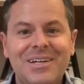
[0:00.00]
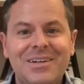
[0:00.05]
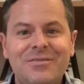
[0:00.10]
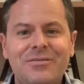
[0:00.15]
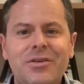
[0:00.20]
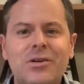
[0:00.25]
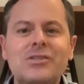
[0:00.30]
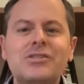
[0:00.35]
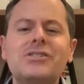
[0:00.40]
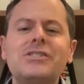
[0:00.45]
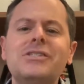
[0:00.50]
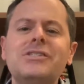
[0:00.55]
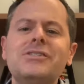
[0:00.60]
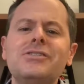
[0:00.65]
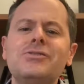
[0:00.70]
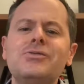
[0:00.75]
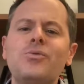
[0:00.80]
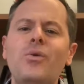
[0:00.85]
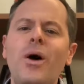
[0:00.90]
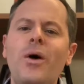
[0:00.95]

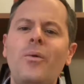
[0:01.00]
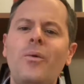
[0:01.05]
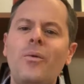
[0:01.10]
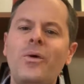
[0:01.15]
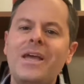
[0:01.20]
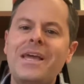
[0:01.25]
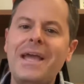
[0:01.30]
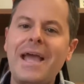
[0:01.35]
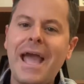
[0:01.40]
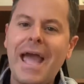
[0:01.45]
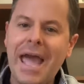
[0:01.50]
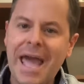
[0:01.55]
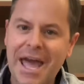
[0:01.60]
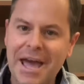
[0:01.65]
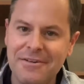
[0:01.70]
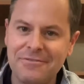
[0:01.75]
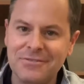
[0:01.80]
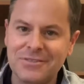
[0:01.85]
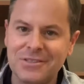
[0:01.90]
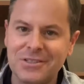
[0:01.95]
versus what we
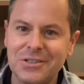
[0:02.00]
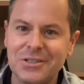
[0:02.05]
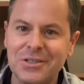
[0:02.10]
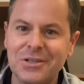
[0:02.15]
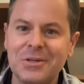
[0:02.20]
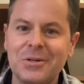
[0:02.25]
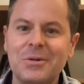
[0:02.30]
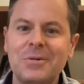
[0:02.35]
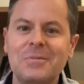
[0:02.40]
have to do.